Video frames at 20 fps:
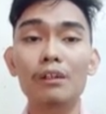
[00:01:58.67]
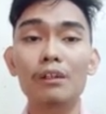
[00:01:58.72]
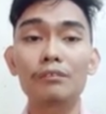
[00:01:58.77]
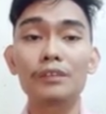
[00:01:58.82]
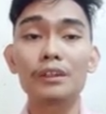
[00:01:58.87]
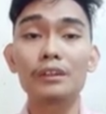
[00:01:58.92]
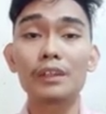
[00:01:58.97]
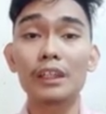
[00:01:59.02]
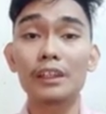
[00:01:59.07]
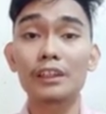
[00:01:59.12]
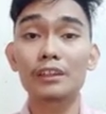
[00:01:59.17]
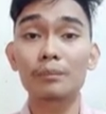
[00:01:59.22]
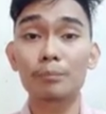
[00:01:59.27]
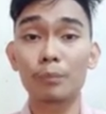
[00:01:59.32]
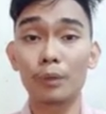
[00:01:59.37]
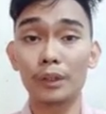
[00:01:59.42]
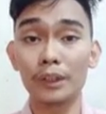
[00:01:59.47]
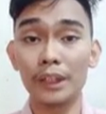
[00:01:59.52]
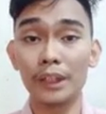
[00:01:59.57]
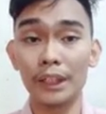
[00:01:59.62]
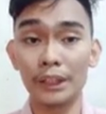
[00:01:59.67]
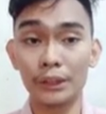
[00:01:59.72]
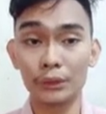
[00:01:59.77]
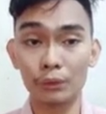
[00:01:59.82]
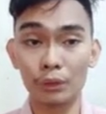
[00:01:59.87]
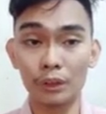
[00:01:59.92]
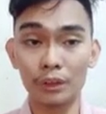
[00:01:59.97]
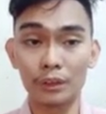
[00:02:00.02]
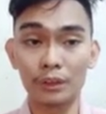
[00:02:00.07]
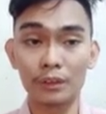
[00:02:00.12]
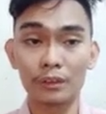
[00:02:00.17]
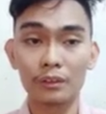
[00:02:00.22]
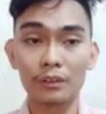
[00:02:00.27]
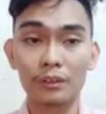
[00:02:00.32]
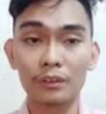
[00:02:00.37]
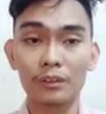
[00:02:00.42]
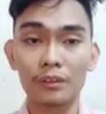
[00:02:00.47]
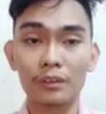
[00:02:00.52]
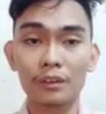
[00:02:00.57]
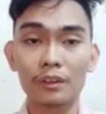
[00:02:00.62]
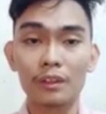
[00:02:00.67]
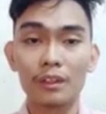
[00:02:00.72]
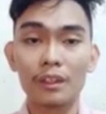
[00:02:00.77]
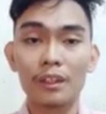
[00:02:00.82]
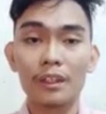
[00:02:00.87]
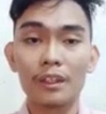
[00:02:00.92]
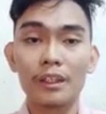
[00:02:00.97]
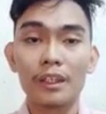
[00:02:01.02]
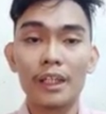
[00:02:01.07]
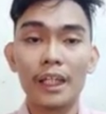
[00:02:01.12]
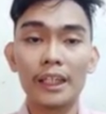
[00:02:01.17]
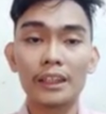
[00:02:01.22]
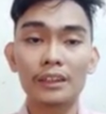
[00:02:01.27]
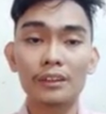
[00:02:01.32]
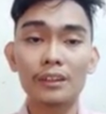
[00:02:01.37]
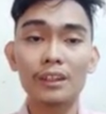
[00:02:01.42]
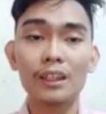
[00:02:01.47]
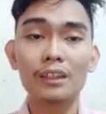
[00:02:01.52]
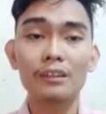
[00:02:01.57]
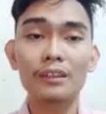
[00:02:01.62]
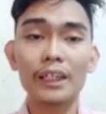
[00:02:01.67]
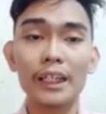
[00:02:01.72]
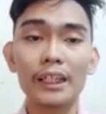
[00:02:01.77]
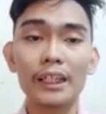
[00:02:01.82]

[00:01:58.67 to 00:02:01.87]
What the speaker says: of the transportation. External trade